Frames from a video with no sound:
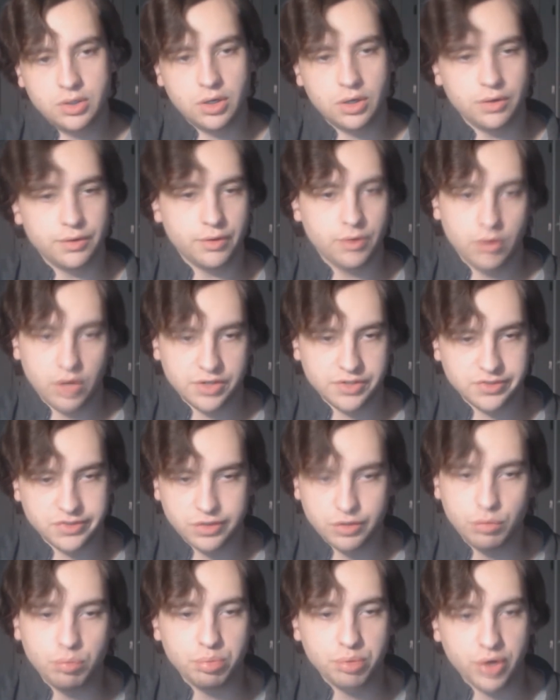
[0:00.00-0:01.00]
although I
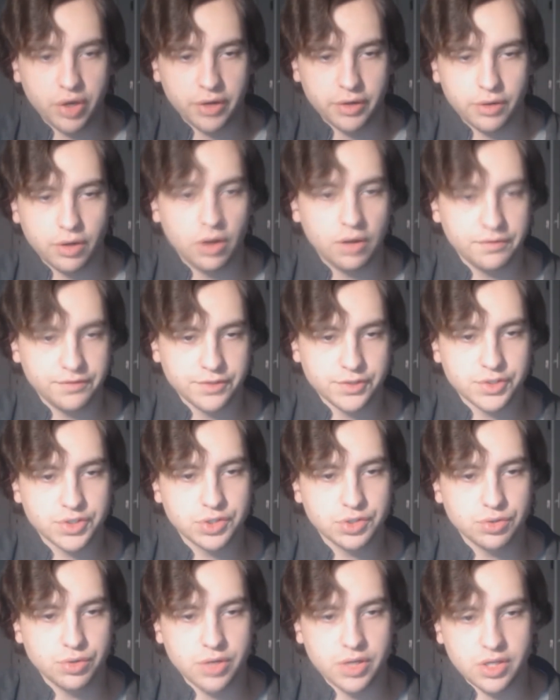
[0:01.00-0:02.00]
still bought it off the
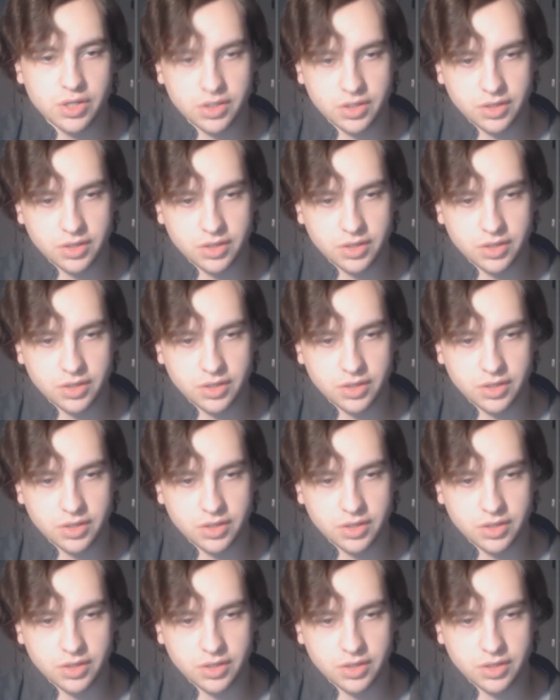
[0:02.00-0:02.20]
street